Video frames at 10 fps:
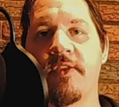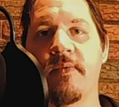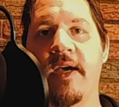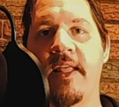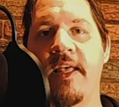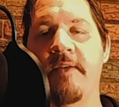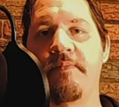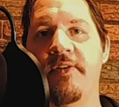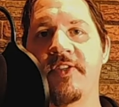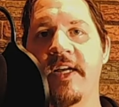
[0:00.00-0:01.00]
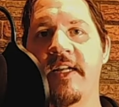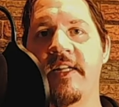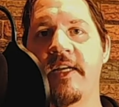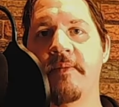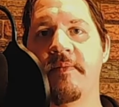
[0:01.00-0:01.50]
way they
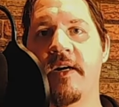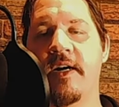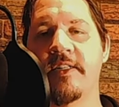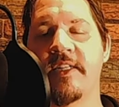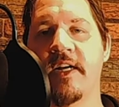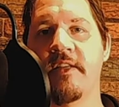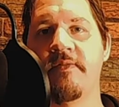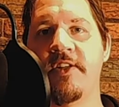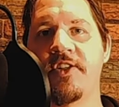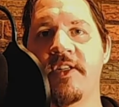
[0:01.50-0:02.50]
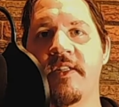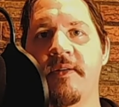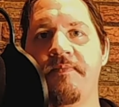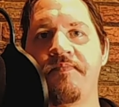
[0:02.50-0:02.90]
presented him on television,